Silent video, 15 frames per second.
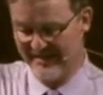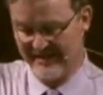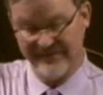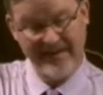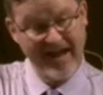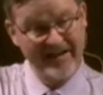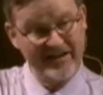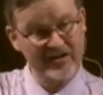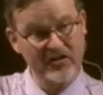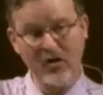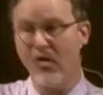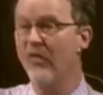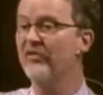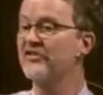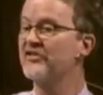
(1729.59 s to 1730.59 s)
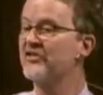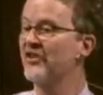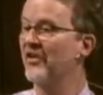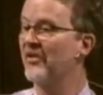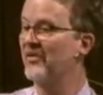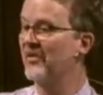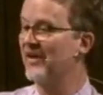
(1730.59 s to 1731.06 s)
That is
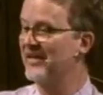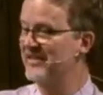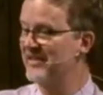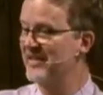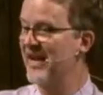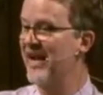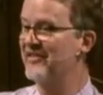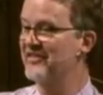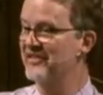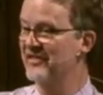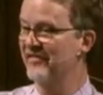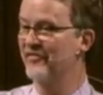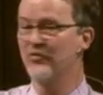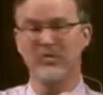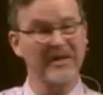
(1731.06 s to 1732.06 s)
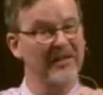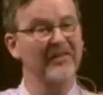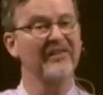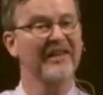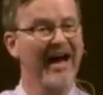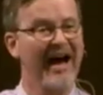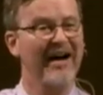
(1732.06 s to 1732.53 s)
also a test of real
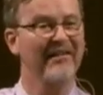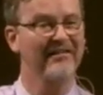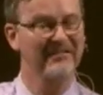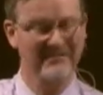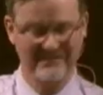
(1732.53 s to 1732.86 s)
love.